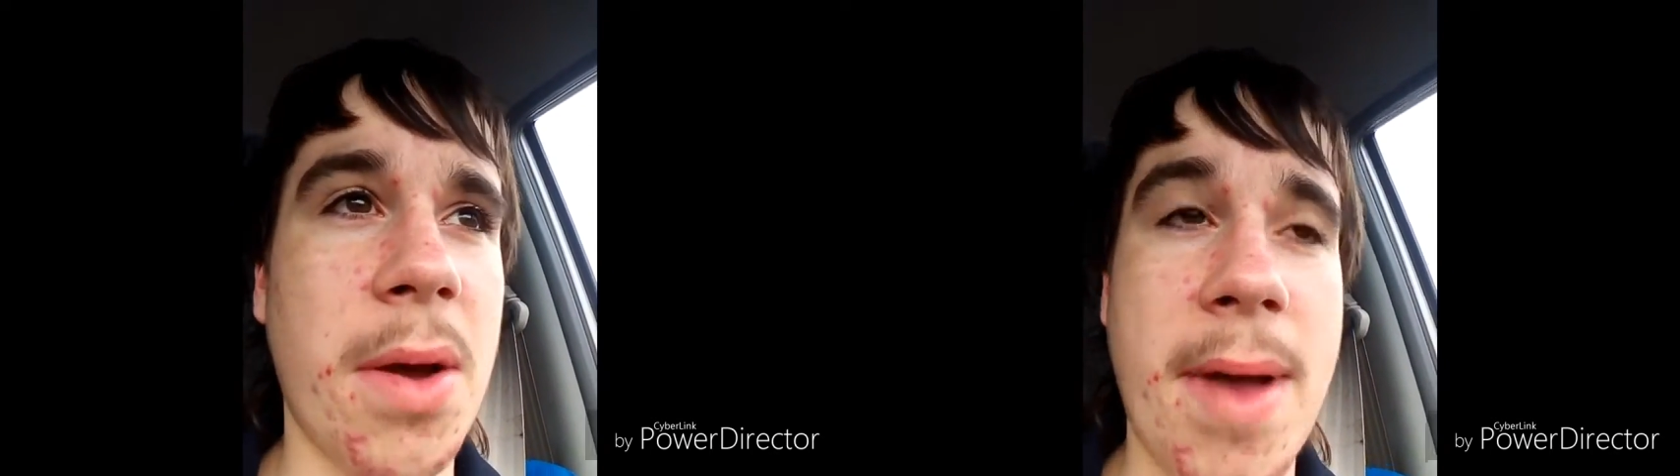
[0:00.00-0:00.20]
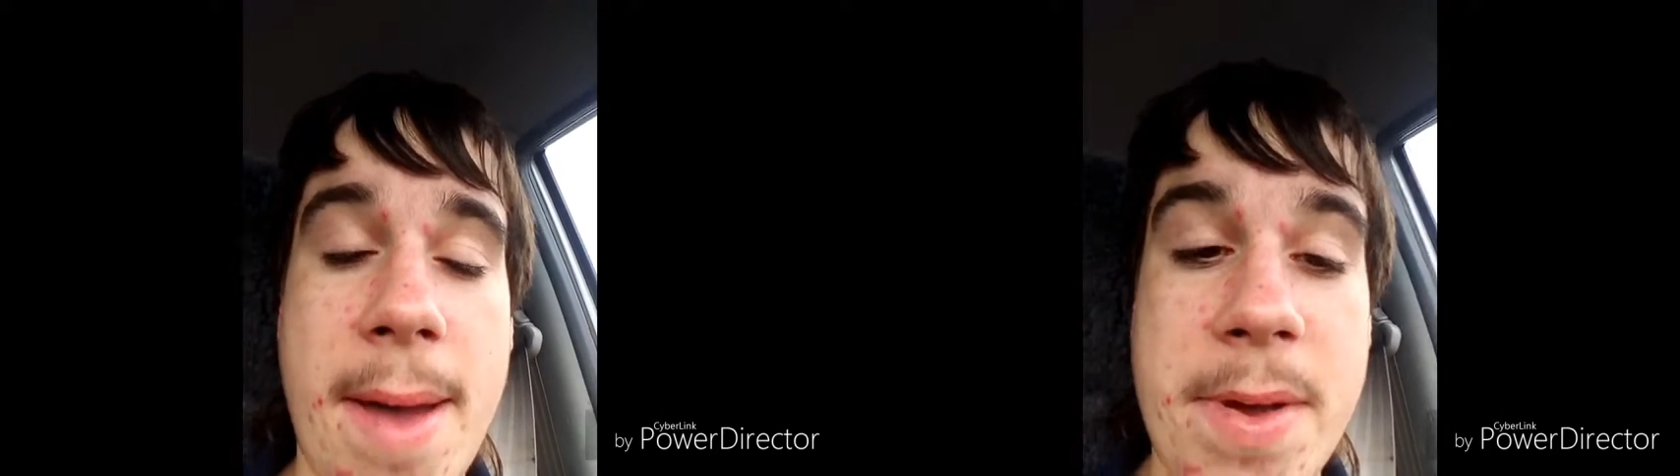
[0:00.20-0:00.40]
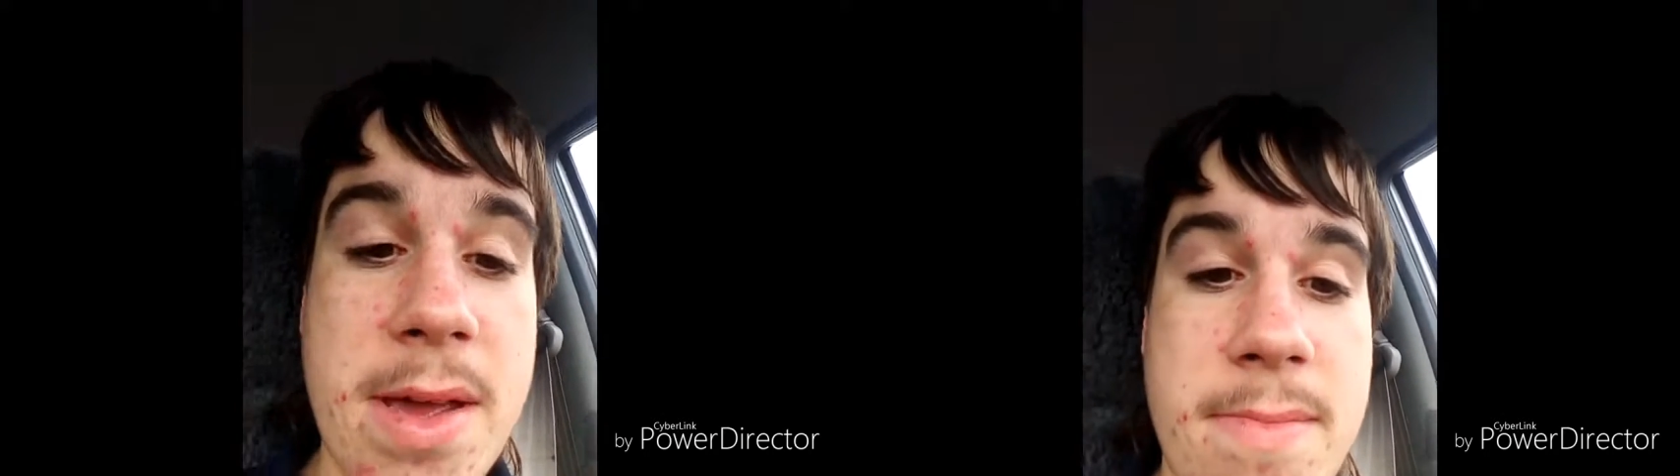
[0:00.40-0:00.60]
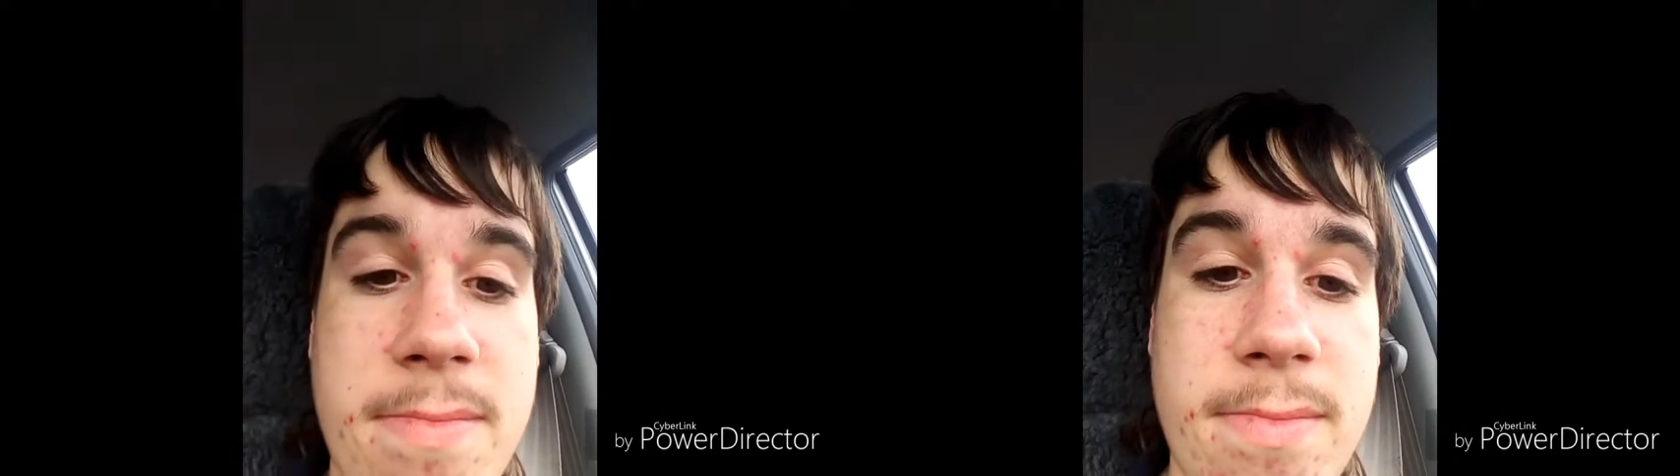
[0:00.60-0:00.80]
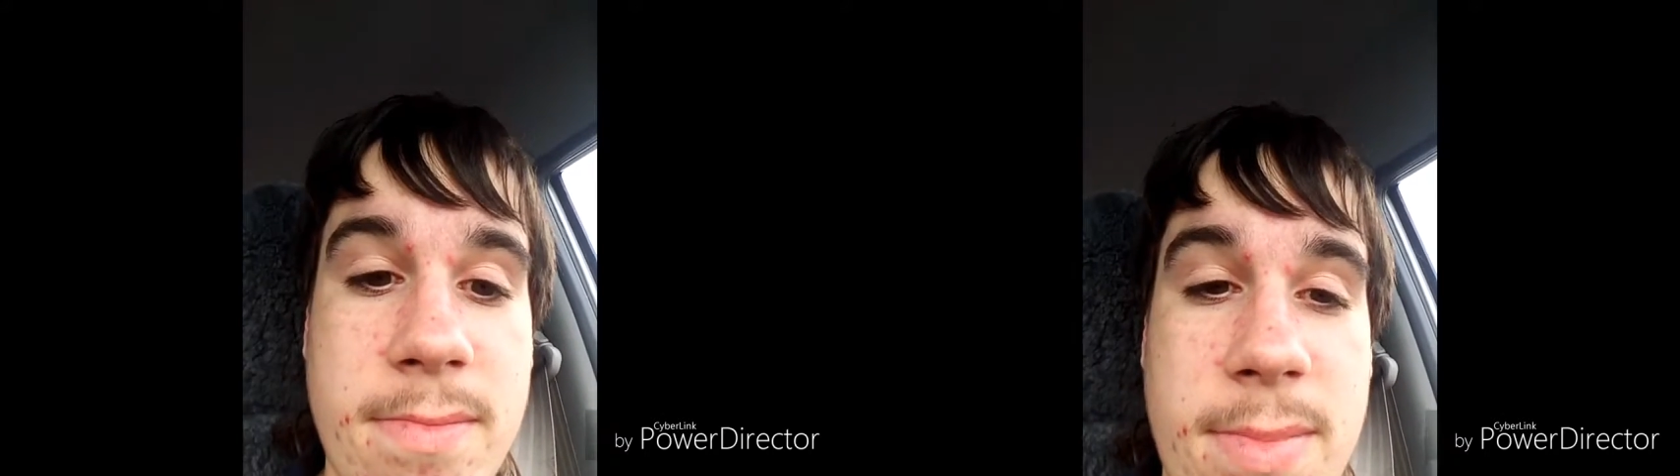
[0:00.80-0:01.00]
I'm happy.
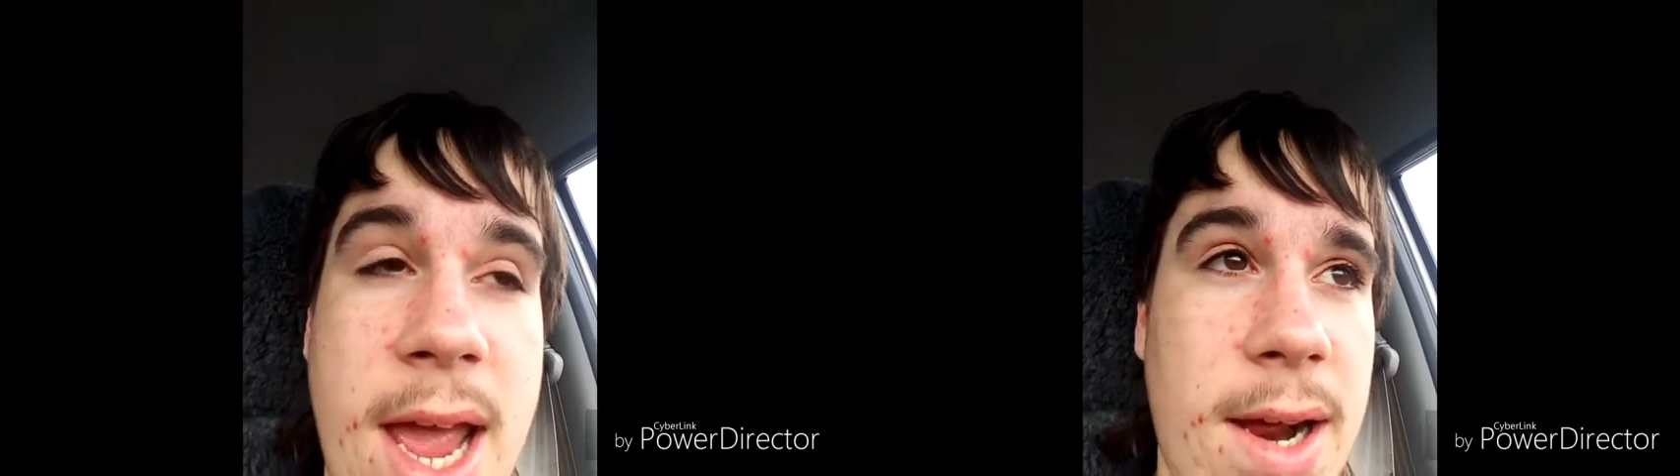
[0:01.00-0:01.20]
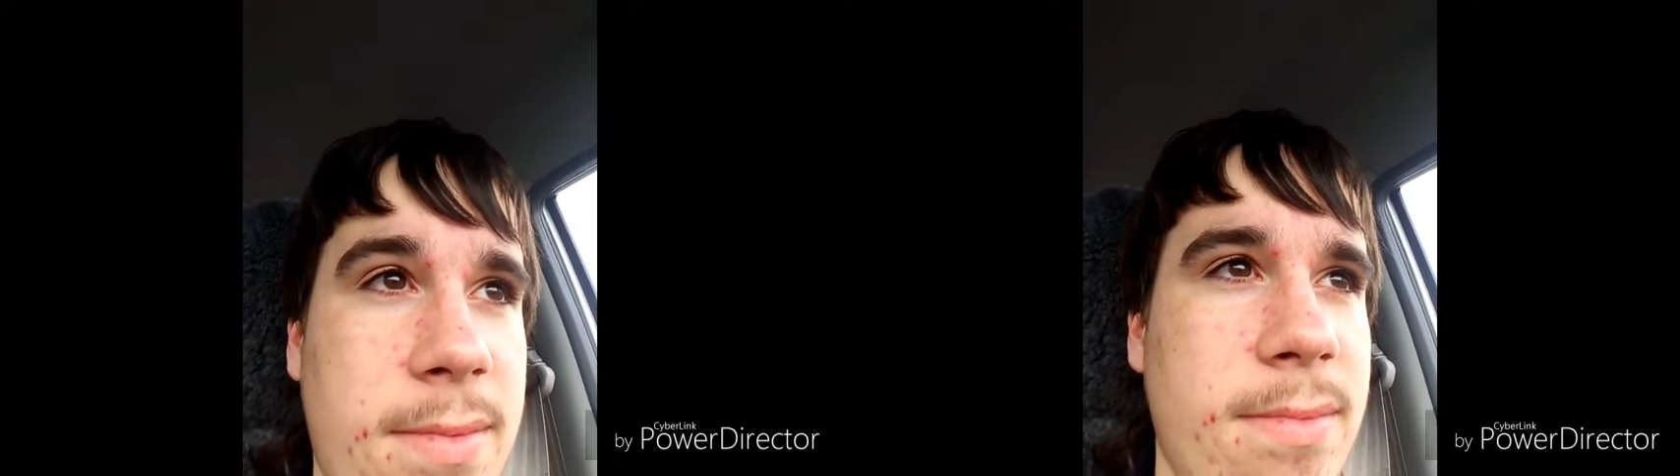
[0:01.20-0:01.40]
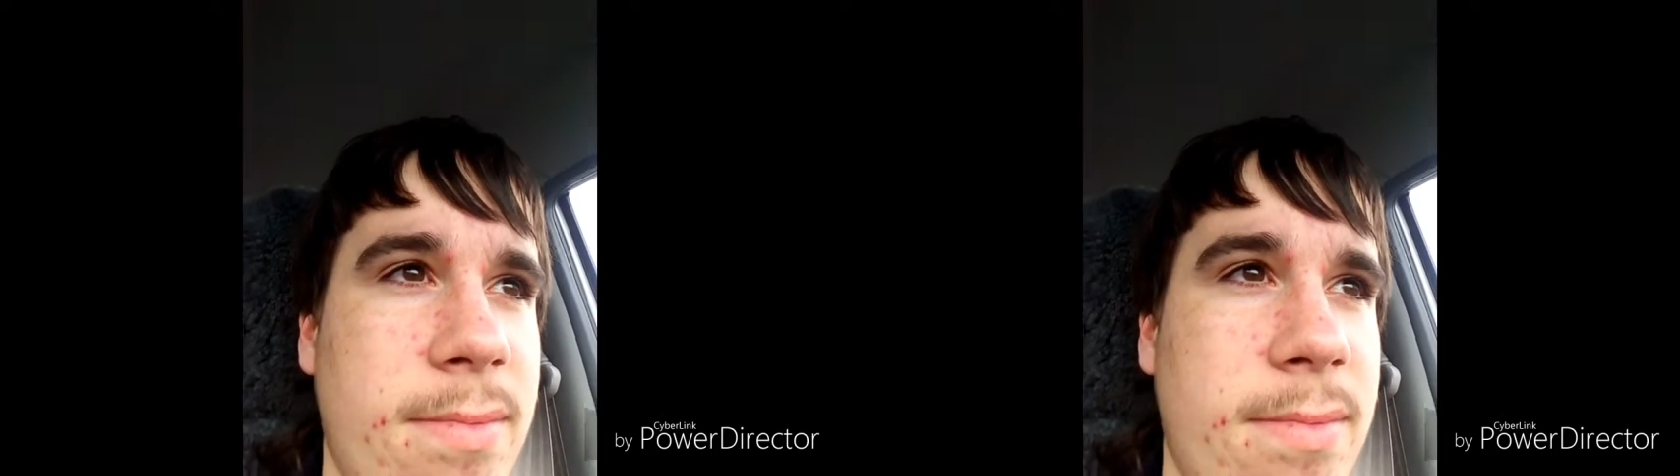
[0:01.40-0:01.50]
Yeah.